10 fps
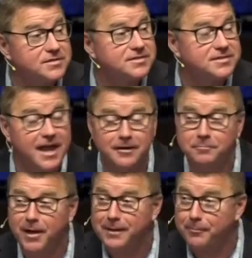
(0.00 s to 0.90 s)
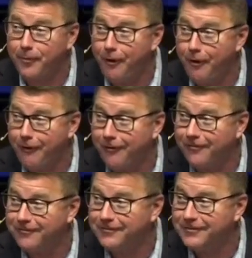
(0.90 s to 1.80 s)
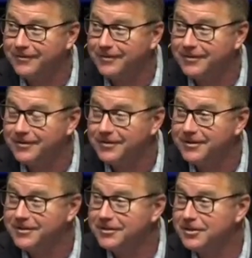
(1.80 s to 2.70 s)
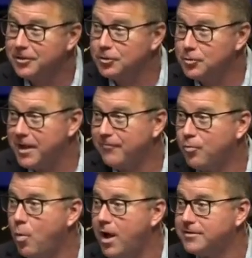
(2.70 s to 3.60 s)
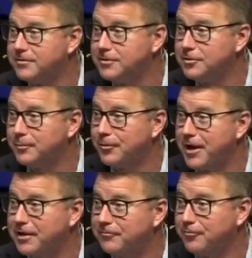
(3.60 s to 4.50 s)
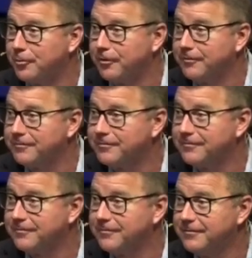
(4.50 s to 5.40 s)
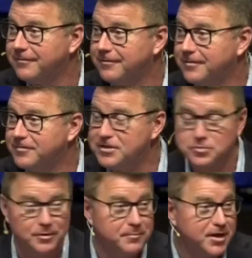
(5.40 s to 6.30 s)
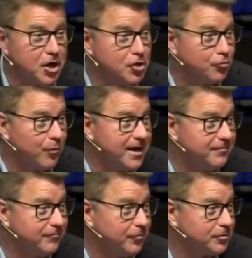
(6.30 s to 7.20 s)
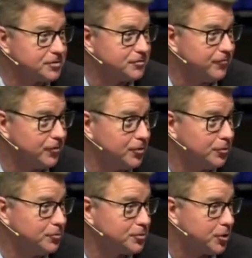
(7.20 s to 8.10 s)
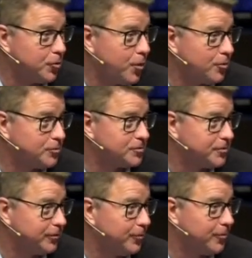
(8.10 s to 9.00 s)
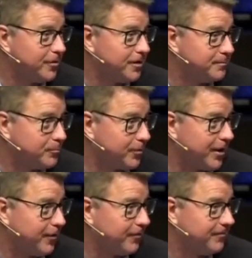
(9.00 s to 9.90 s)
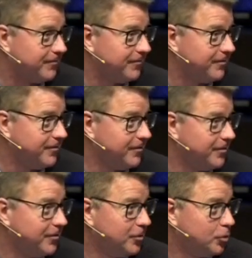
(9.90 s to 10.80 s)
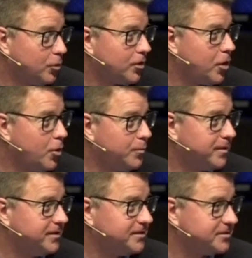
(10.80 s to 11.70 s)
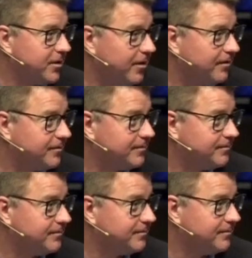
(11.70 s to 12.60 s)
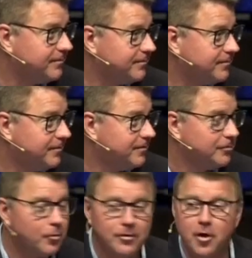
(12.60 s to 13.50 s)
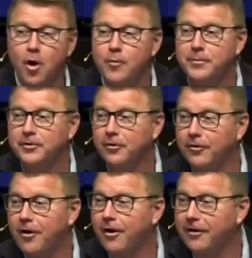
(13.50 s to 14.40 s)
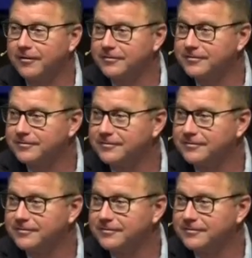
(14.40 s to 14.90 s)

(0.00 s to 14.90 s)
was said by Paul. You know, you have one that you're praying for. This would be a great verse for you to quote to the Lord in prayer. Lord, open his heart. Lord, open her heart.